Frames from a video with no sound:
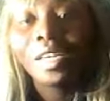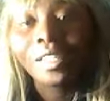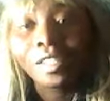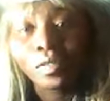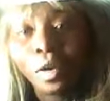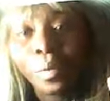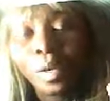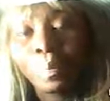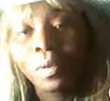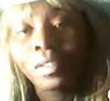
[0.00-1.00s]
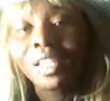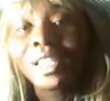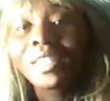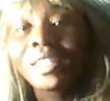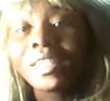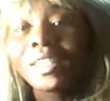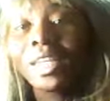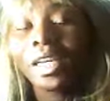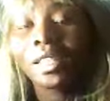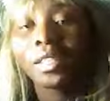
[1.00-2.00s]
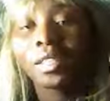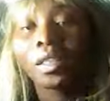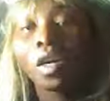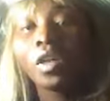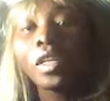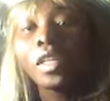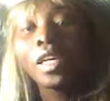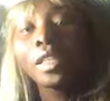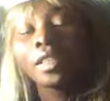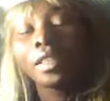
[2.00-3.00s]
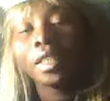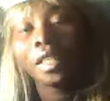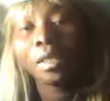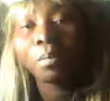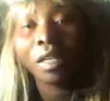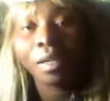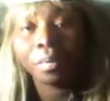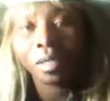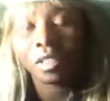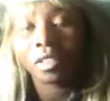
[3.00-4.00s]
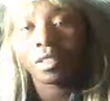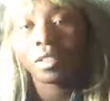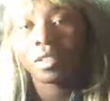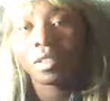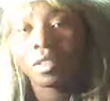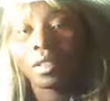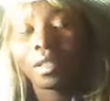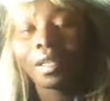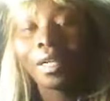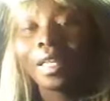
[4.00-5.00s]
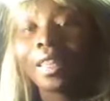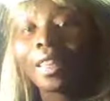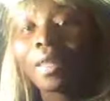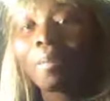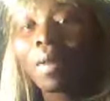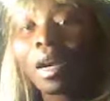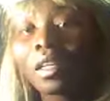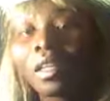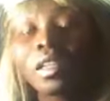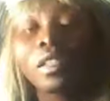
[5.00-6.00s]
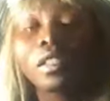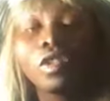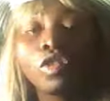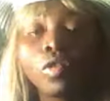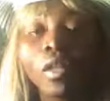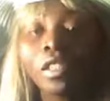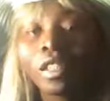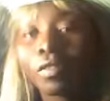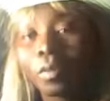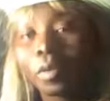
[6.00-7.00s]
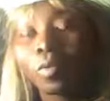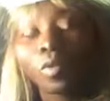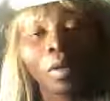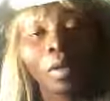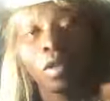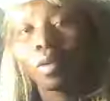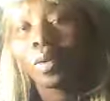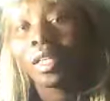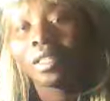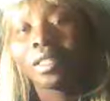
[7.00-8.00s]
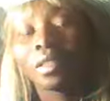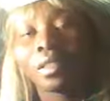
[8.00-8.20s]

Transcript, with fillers: It is very important. Sex, ordinary sex, make a picture the man is a stranger from the woman always.